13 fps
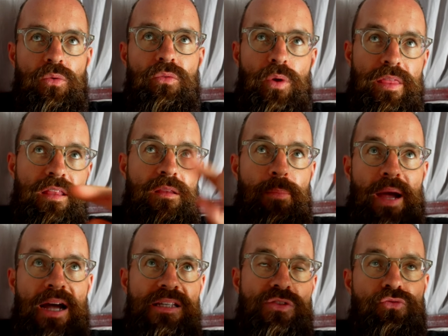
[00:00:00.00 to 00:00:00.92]
Within the
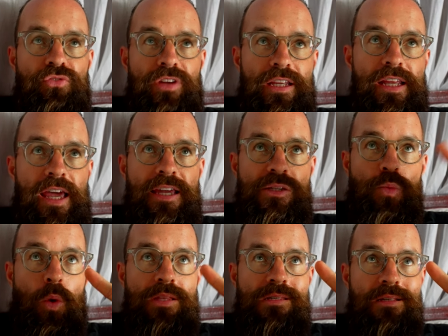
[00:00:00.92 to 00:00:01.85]
past 3 days,
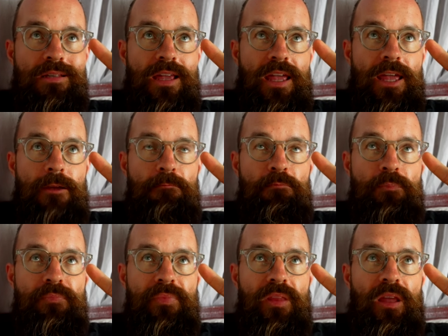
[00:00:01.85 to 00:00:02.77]
once a day,
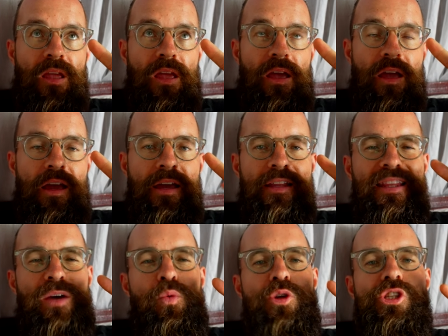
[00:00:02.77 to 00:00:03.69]

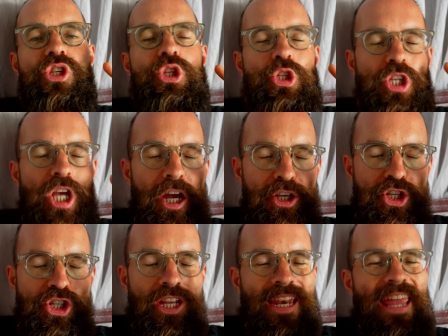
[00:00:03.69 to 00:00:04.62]
there was
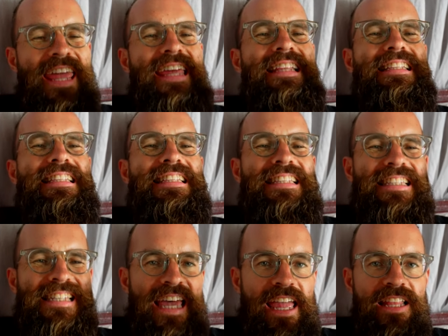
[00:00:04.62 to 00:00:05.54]
such an
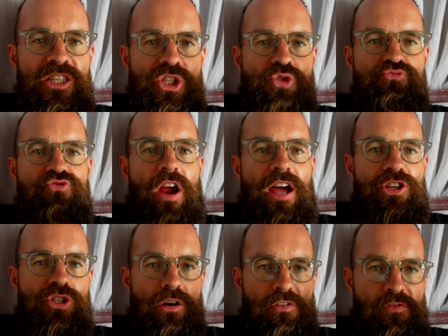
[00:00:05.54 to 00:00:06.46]
intense
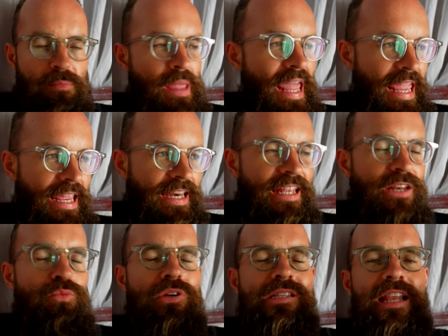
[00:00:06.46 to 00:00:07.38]
rush of pain.
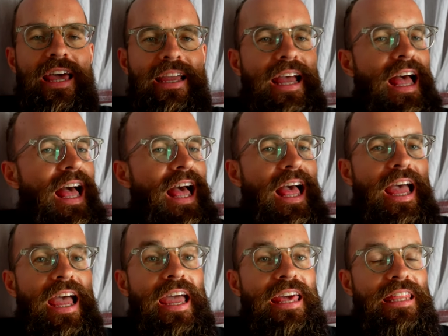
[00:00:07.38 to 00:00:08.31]
It was like
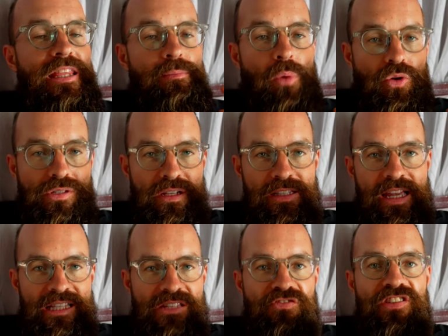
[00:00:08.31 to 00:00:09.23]
the most
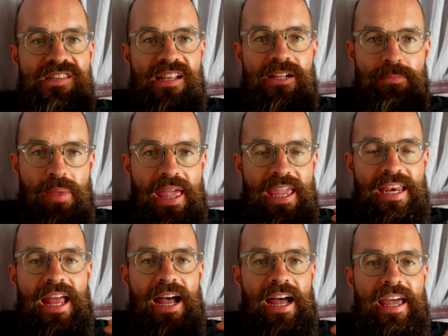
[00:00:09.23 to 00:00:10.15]
intense physical
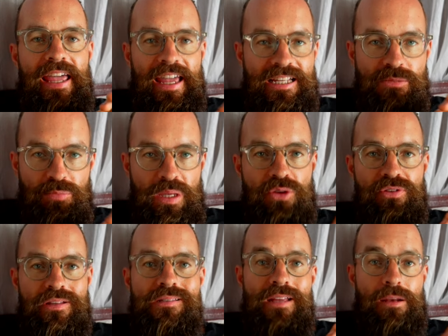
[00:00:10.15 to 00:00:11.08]
pain I
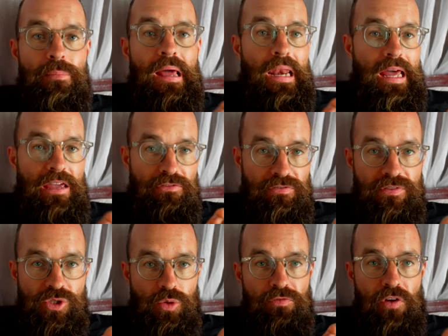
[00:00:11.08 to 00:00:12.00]
experienced in my life
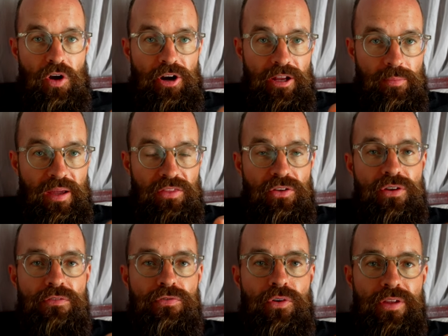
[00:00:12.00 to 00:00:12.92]
so far, in my
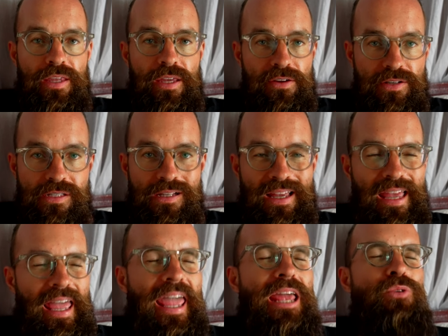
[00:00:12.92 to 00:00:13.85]
34 years.
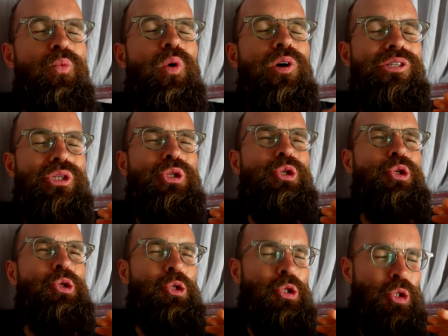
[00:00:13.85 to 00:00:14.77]
It was
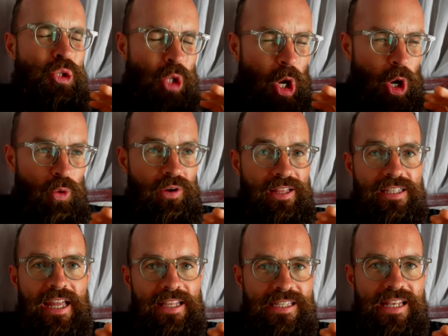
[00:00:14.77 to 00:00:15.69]
so
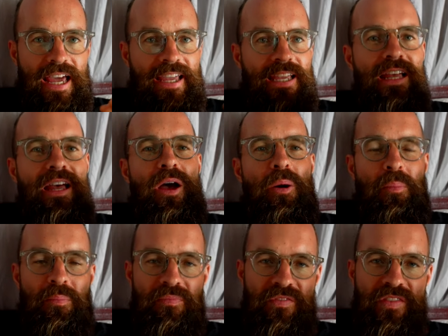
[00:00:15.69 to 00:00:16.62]
intense, like,
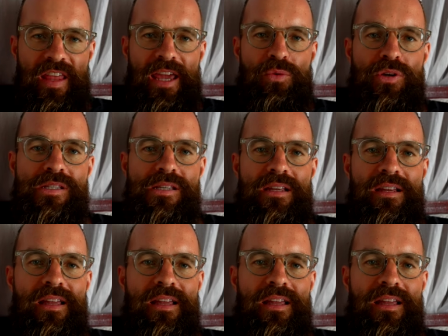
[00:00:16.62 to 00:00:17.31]
it was